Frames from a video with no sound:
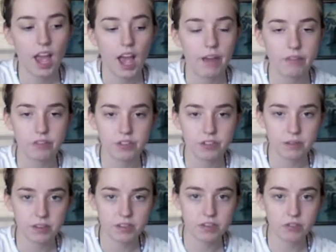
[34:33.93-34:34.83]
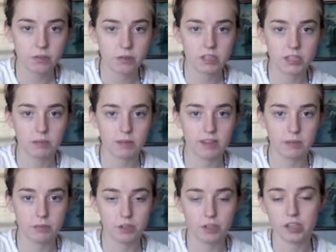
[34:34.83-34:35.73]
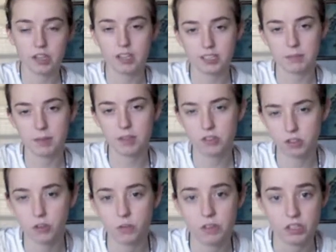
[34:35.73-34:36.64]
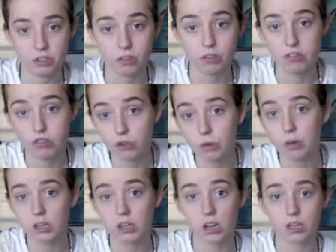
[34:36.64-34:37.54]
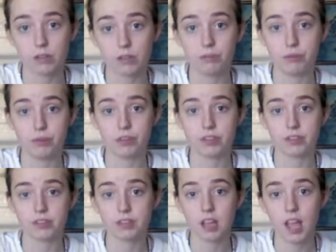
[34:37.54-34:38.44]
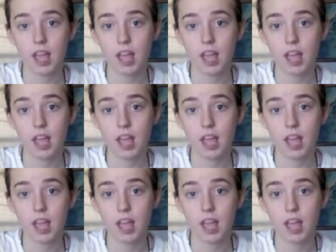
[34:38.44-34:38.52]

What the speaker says: I was doing my schoolwork on my computer, because at my school we do schoolwork on computers.